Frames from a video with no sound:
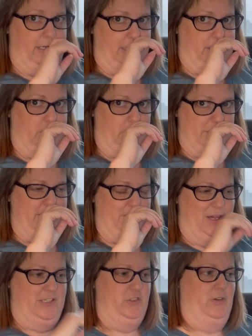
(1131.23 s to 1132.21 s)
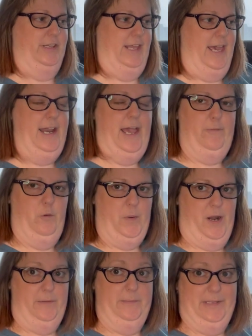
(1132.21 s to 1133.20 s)
getting close to mastering that, I will
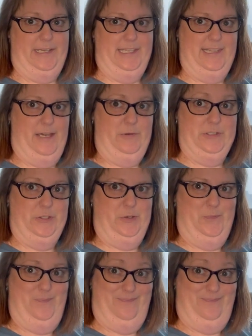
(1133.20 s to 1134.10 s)
probably get that one too.